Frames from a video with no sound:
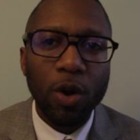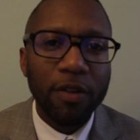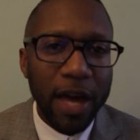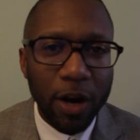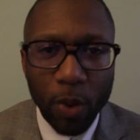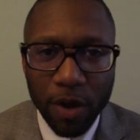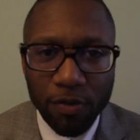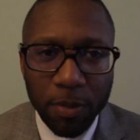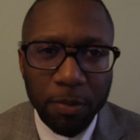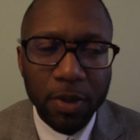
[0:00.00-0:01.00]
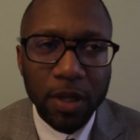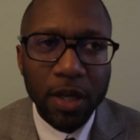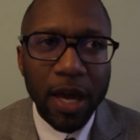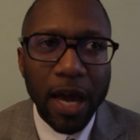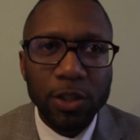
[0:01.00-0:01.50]
all of that away from him.
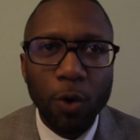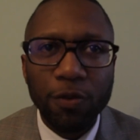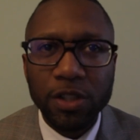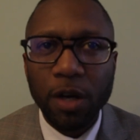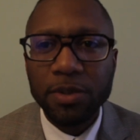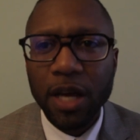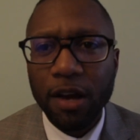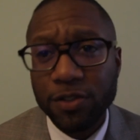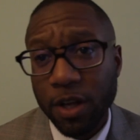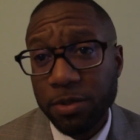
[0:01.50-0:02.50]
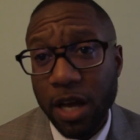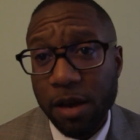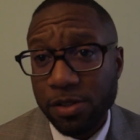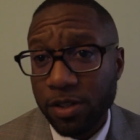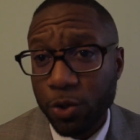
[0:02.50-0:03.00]
And so for sometimes
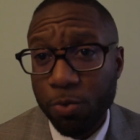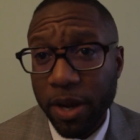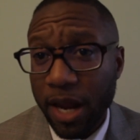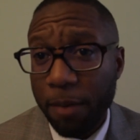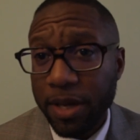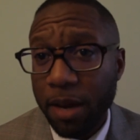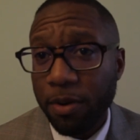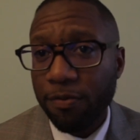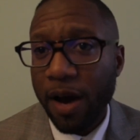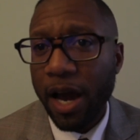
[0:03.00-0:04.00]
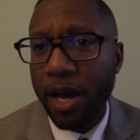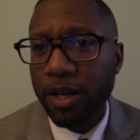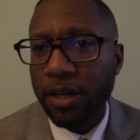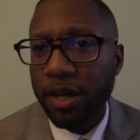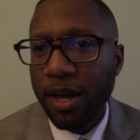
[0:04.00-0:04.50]
sometimes you may not be able to
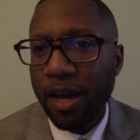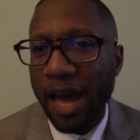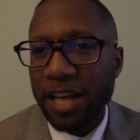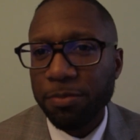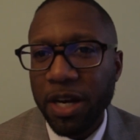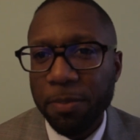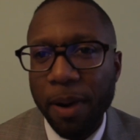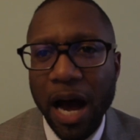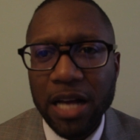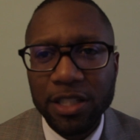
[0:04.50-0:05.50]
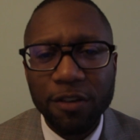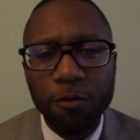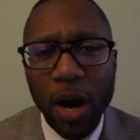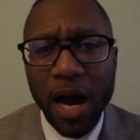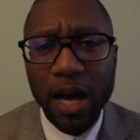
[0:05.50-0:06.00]
find as many
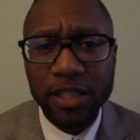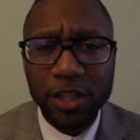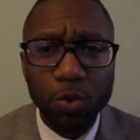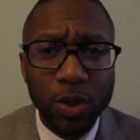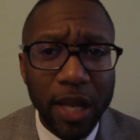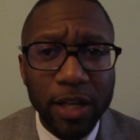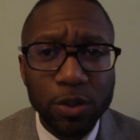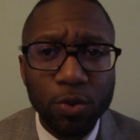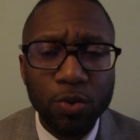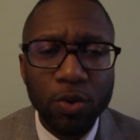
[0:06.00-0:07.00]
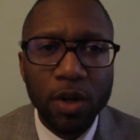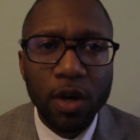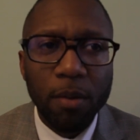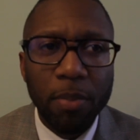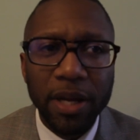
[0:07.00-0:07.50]
positive whys as you would like to,
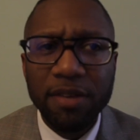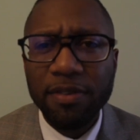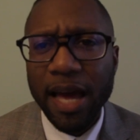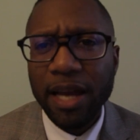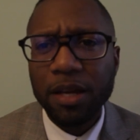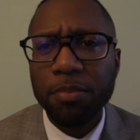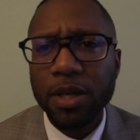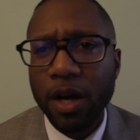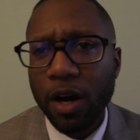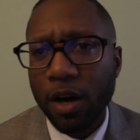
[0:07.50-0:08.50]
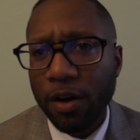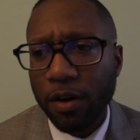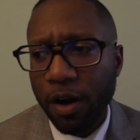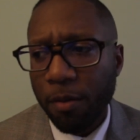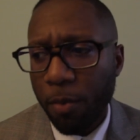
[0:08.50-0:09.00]
but even that can be
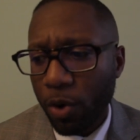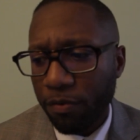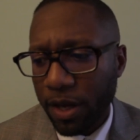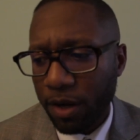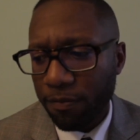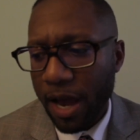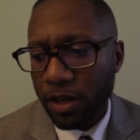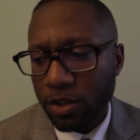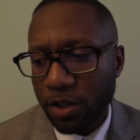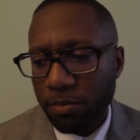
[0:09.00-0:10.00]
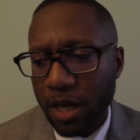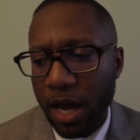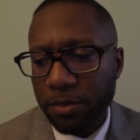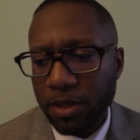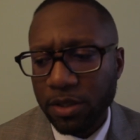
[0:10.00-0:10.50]
a, a motivating factor
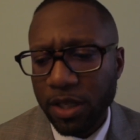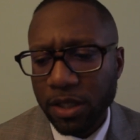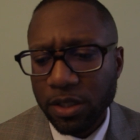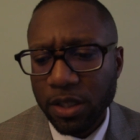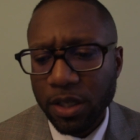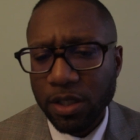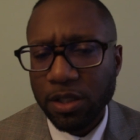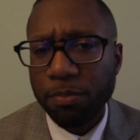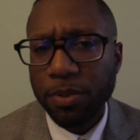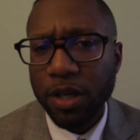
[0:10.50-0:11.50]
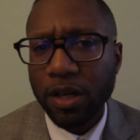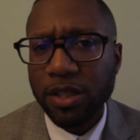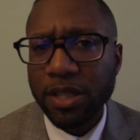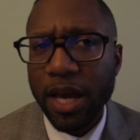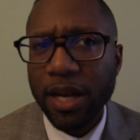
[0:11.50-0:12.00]
sometimes. It's just simply
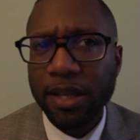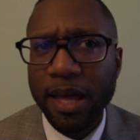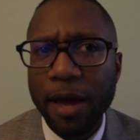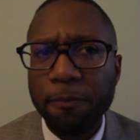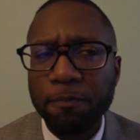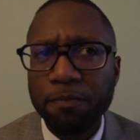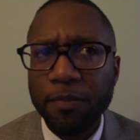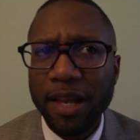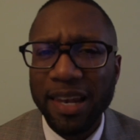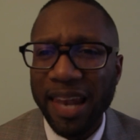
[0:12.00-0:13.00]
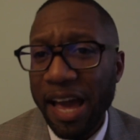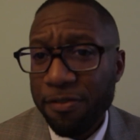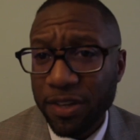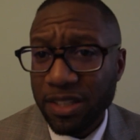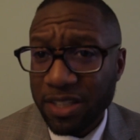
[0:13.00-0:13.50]
understanding that
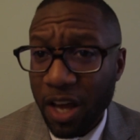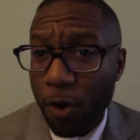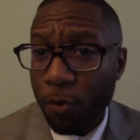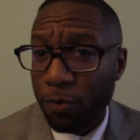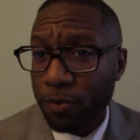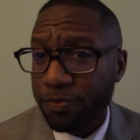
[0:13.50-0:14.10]
life itself